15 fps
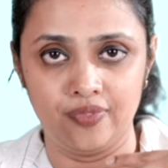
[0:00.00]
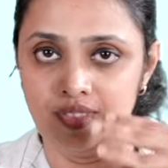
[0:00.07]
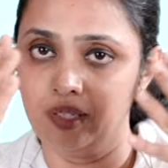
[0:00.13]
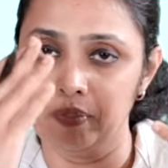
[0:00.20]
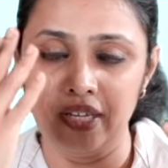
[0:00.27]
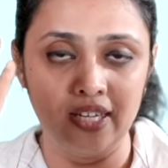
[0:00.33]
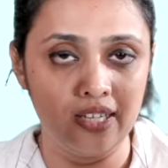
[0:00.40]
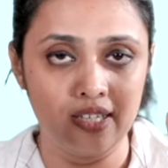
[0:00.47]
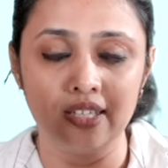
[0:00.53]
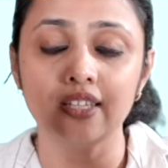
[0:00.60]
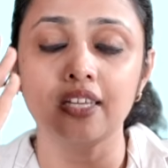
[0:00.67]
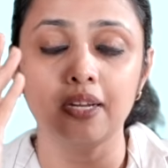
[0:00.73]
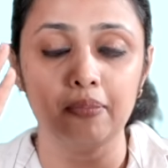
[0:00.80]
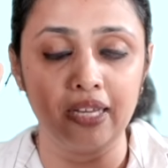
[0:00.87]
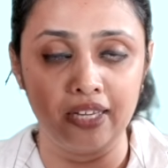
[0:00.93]
The meaning,
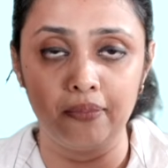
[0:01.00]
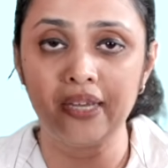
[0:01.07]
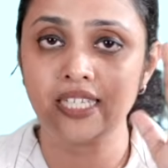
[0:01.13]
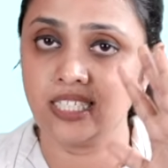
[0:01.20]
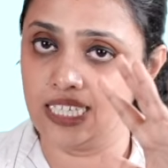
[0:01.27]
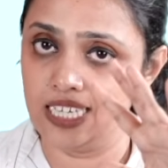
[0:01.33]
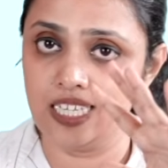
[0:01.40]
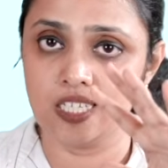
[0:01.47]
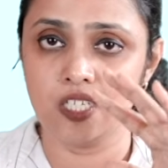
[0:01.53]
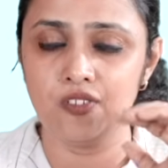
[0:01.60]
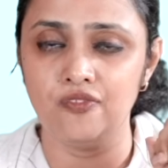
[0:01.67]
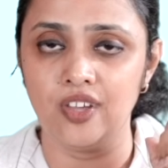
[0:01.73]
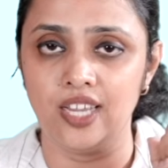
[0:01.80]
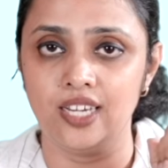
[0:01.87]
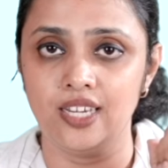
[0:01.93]
grammatically it is
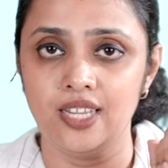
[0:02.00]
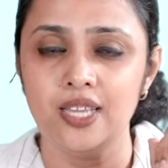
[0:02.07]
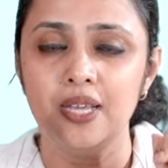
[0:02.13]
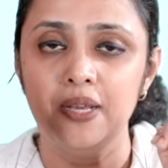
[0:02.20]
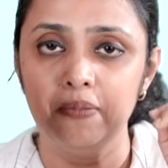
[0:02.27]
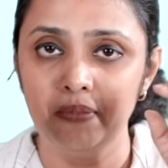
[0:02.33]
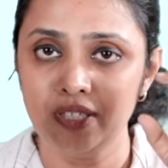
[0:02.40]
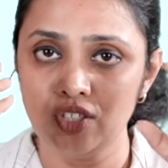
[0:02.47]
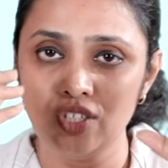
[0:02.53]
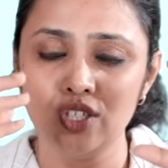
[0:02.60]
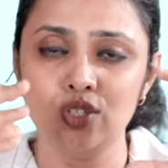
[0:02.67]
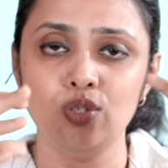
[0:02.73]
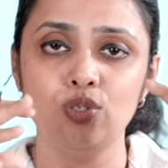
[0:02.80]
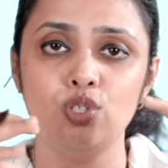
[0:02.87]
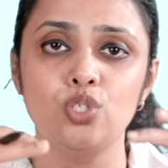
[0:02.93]
fine. But
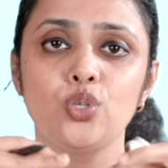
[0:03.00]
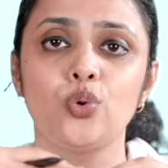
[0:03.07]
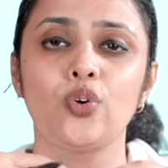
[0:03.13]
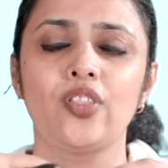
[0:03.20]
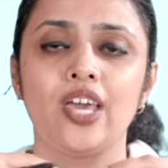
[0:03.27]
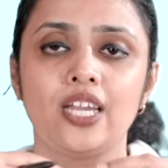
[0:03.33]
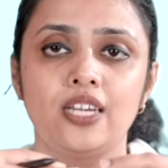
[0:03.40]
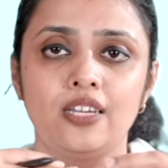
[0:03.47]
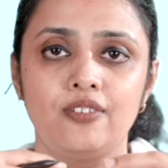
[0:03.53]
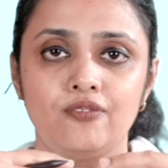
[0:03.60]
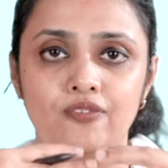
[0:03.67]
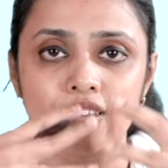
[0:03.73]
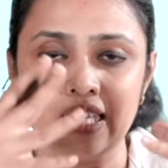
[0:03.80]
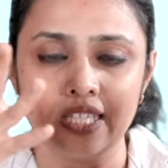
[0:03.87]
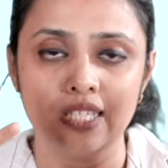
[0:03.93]
just to show that
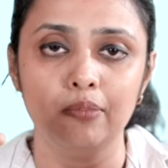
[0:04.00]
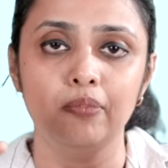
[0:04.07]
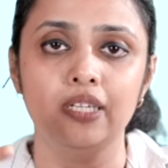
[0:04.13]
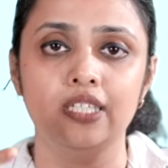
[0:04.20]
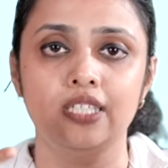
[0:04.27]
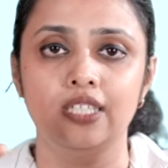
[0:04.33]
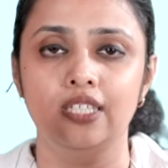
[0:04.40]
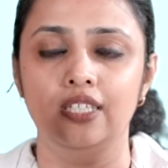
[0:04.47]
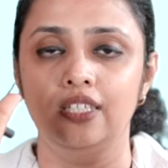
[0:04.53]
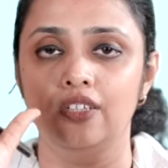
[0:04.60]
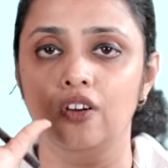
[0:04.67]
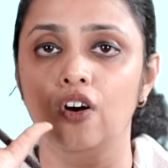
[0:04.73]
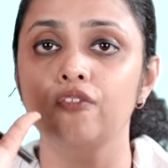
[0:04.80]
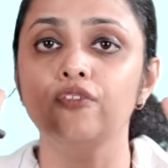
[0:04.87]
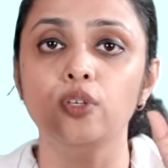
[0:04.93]
flexibility
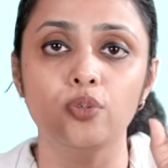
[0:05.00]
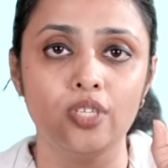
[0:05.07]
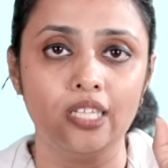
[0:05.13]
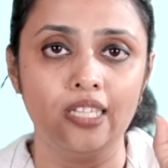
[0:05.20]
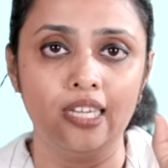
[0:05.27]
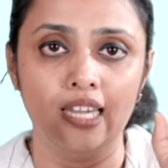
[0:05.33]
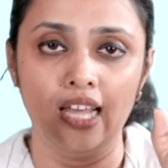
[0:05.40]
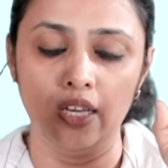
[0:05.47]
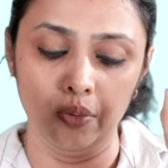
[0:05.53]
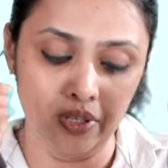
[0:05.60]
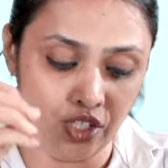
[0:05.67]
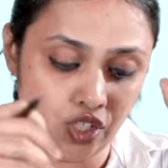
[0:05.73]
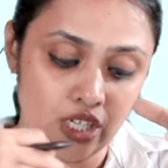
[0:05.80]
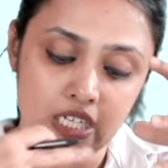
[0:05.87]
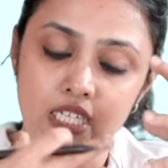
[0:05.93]
of using the
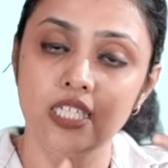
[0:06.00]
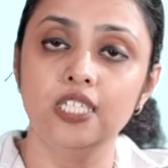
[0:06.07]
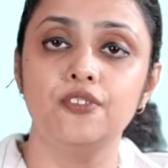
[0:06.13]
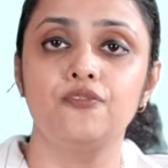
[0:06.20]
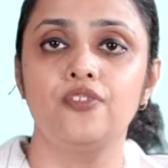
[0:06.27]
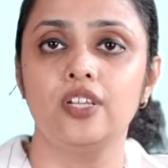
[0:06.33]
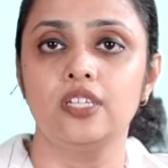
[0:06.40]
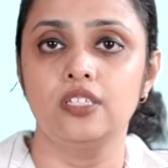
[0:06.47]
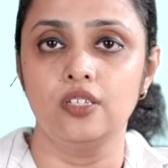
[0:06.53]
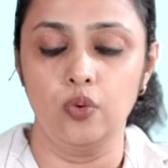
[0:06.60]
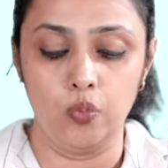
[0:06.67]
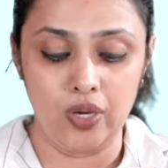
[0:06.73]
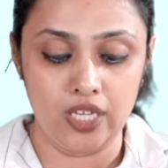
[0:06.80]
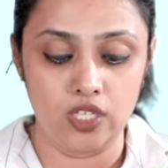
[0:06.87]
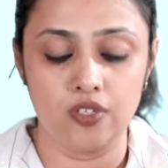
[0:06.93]
language, different
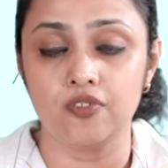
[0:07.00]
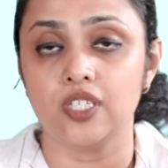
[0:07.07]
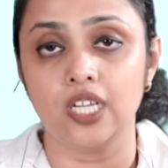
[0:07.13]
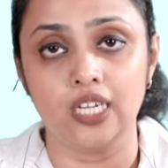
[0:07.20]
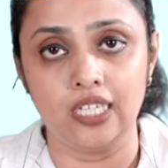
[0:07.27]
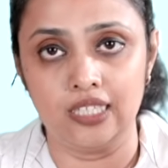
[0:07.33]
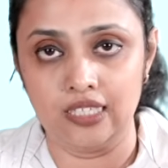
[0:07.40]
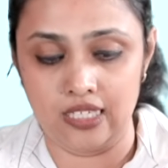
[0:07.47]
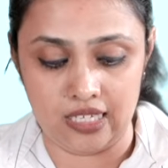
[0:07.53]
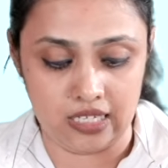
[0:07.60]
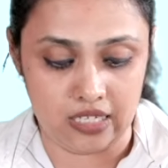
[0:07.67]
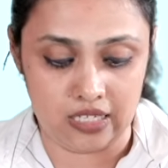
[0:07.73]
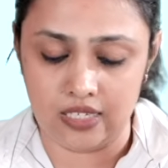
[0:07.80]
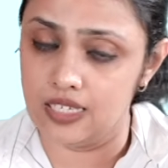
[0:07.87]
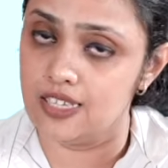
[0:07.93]
ways of starting the
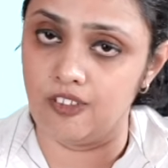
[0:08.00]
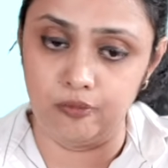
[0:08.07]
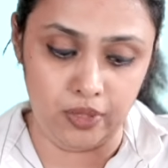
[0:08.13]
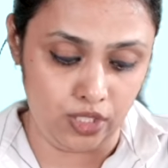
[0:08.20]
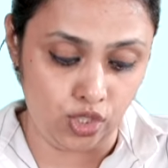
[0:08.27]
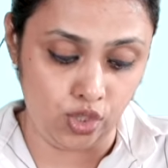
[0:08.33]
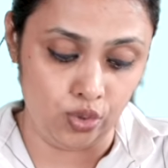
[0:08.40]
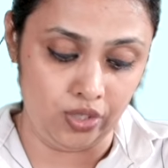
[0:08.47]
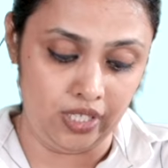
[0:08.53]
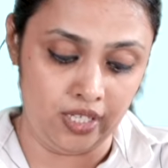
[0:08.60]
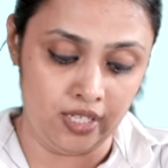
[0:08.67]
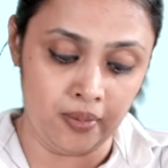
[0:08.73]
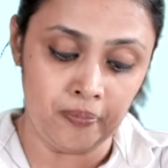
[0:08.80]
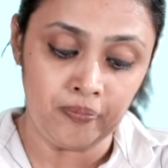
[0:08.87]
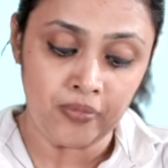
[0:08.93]
sentences have been shown here.